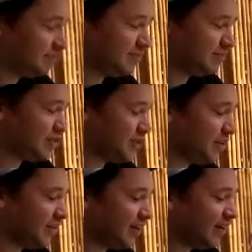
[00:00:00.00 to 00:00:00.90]

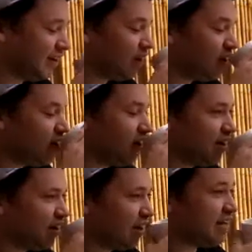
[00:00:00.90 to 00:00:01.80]
Certainly.
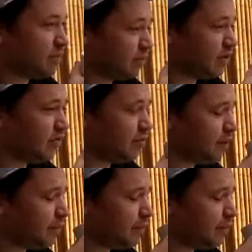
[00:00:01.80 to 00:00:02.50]
I need to book you for my